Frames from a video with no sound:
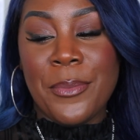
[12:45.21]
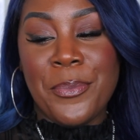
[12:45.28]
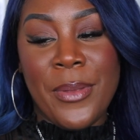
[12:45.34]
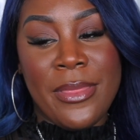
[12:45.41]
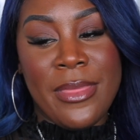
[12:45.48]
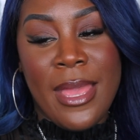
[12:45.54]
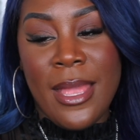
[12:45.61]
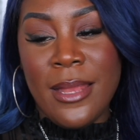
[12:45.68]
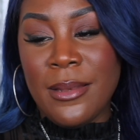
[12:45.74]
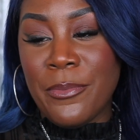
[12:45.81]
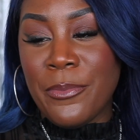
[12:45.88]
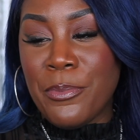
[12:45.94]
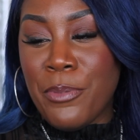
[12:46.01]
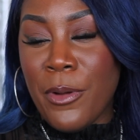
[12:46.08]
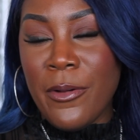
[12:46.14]
But
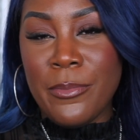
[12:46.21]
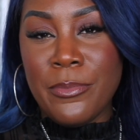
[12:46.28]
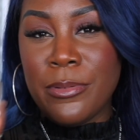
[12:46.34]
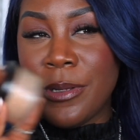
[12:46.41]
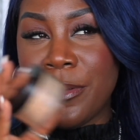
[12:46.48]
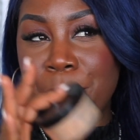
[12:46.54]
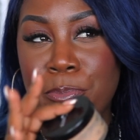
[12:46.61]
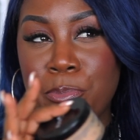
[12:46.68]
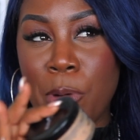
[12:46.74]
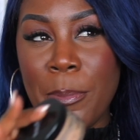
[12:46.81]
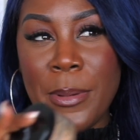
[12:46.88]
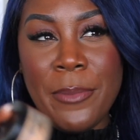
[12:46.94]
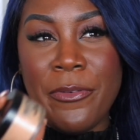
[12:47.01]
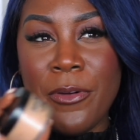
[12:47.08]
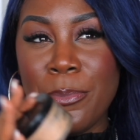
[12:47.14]
then probably
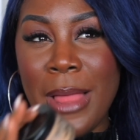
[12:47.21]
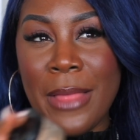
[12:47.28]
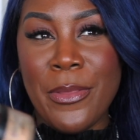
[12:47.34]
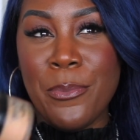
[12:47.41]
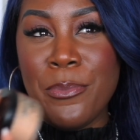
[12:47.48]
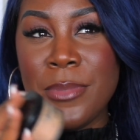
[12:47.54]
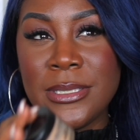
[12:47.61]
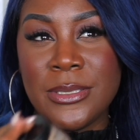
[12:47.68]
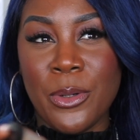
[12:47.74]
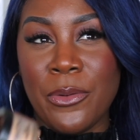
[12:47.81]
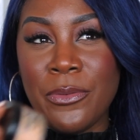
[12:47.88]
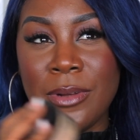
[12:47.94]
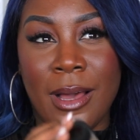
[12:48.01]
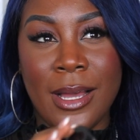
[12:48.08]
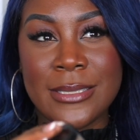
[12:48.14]
from like the middle
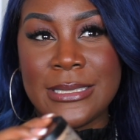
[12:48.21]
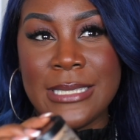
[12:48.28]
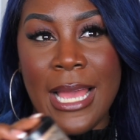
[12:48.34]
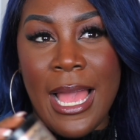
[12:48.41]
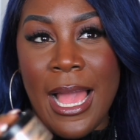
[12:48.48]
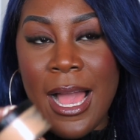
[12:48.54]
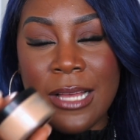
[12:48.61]
of last year,